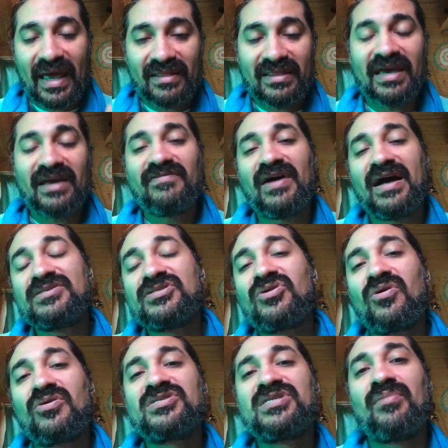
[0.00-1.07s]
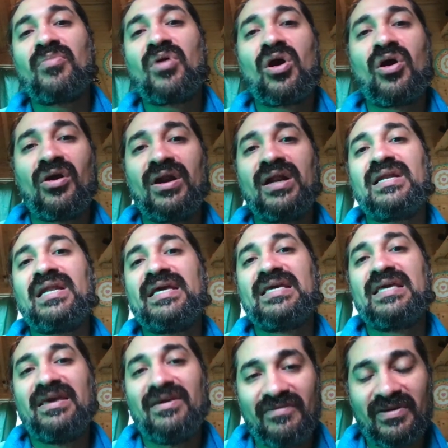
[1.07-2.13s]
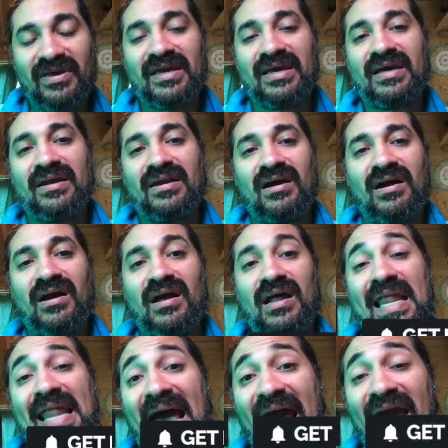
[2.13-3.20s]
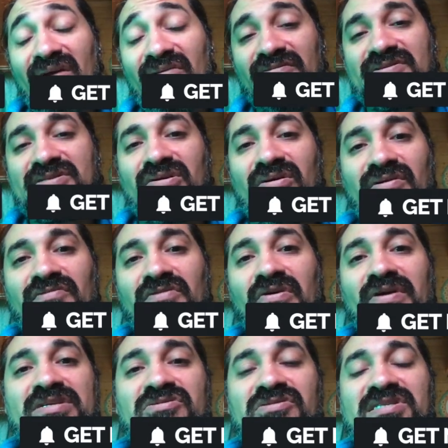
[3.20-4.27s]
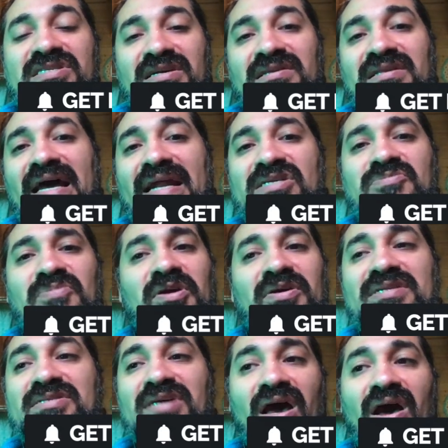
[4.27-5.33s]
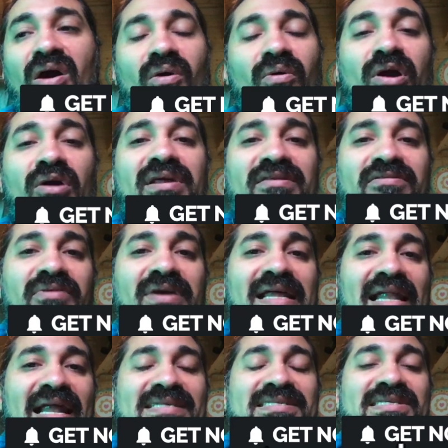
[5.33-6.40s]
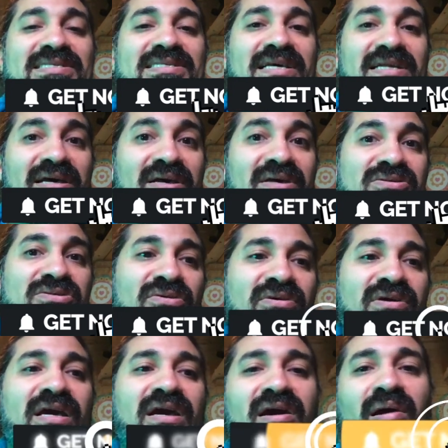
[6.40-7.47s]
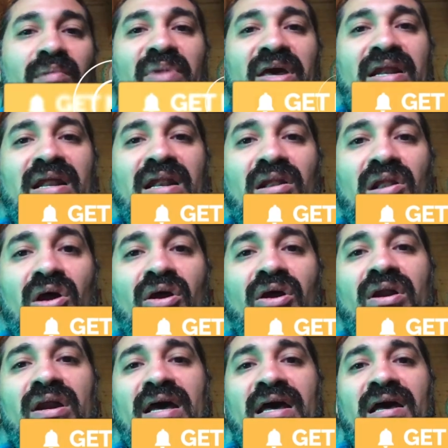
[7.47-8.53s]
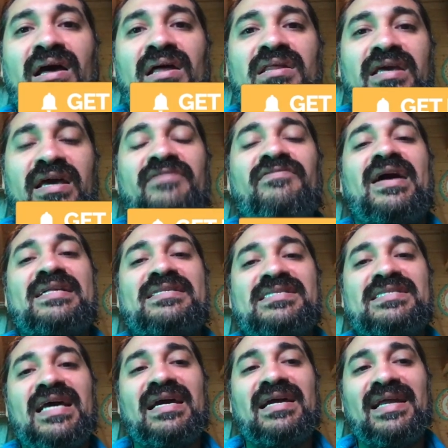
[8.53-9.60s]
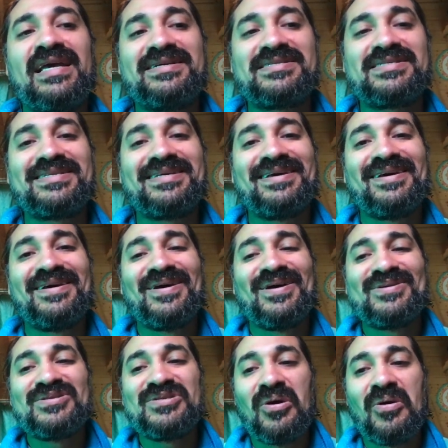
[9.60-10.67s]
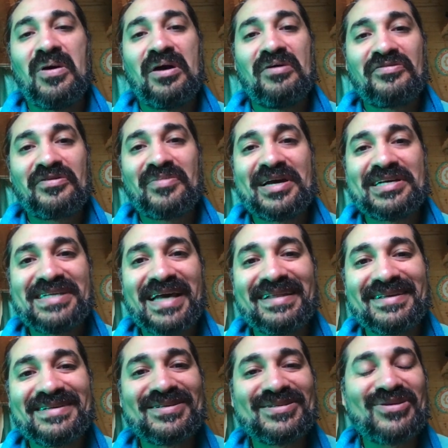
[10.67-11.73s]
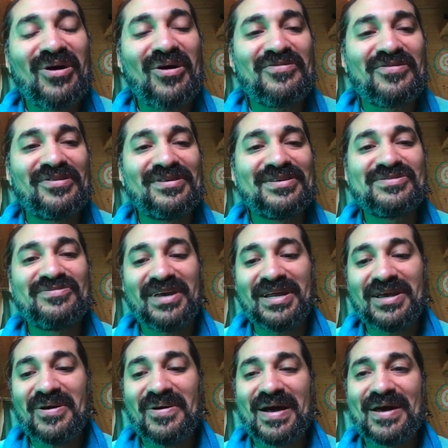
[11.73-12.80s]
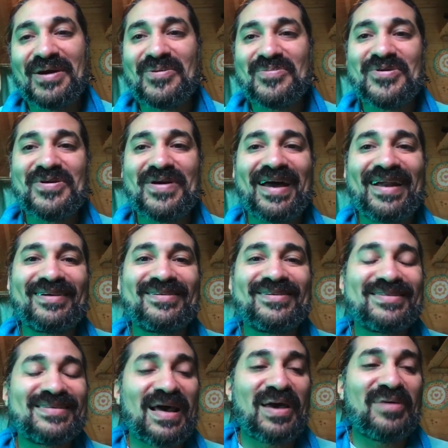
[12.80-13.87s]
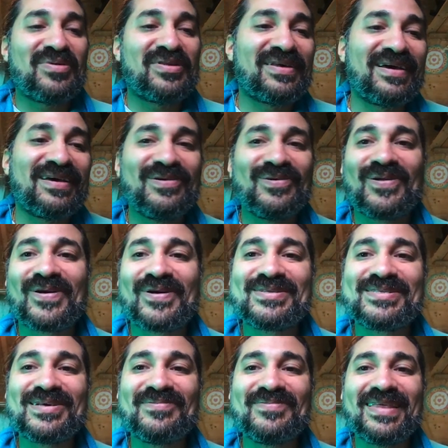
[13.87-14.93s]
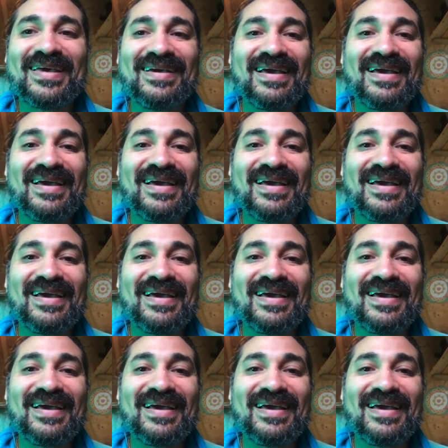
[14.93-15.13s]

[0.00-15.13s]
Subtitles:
the advanced course, I'm currently giving it live, so if you're interested in that experience, we're only 3 classes in, so you can come in and learn the advanced techniques. So from my side, this is all for this video. I hope you had a good time and that you learned something,